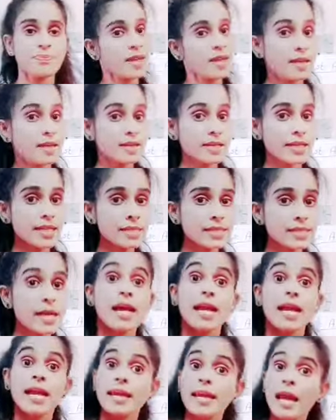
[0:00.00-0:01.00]
Yes,
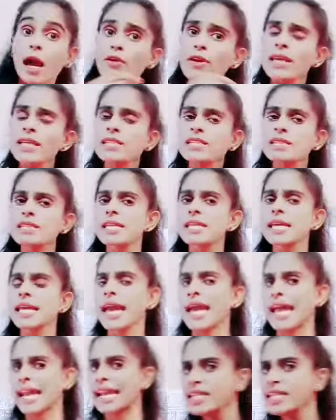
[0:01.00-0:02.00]
now let's see
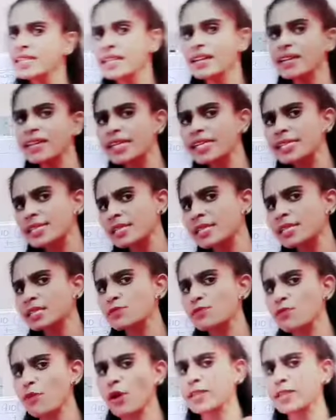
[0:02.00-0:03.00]
another reasons
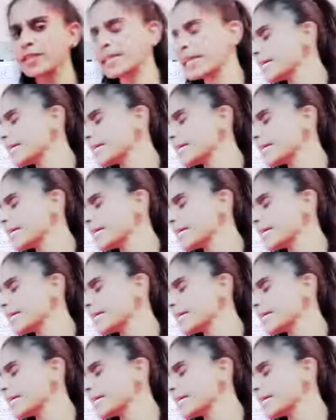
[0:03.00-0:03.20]
for these